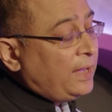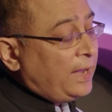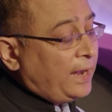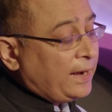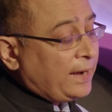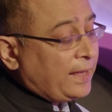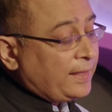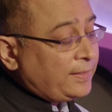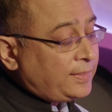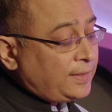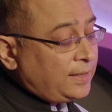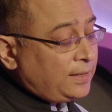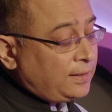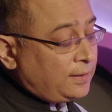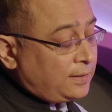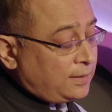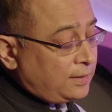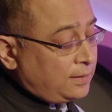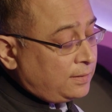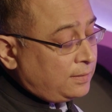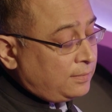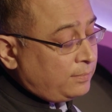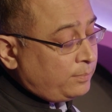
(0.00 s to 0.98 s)
and I think
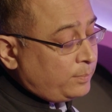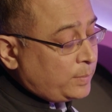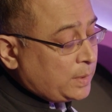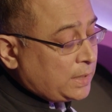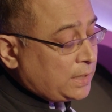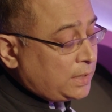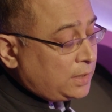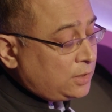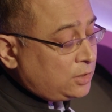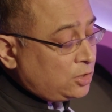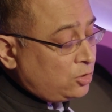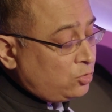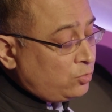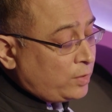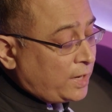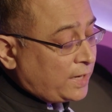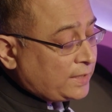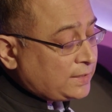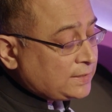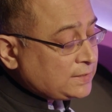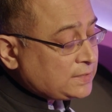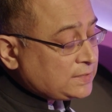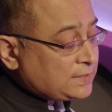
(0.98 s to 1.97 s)
the
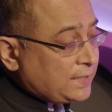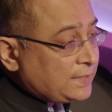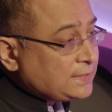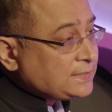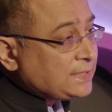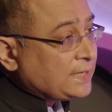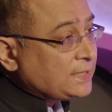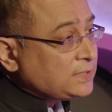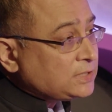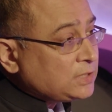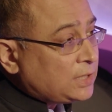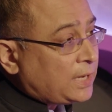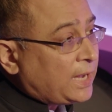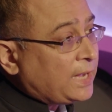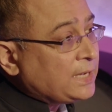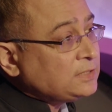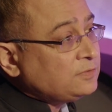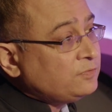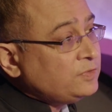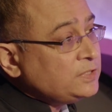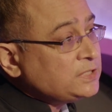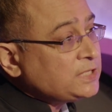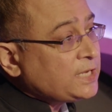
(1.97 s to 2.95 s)
United States
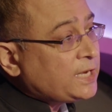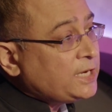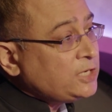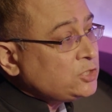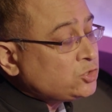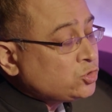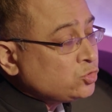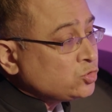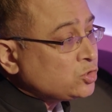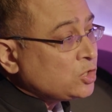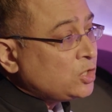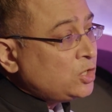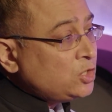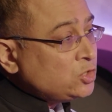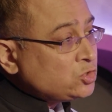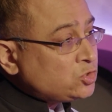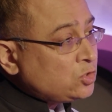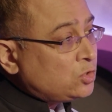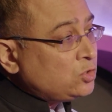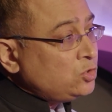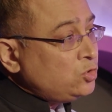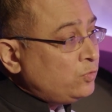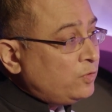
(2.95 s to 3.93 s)
has visa issues.
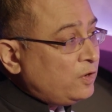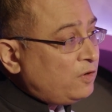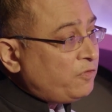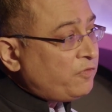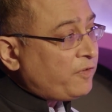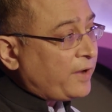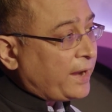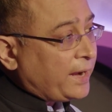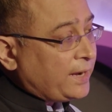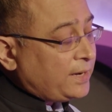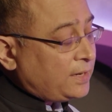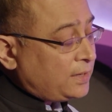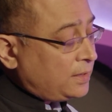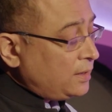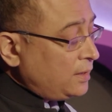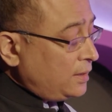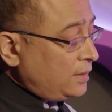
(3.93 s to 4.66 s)
So you will find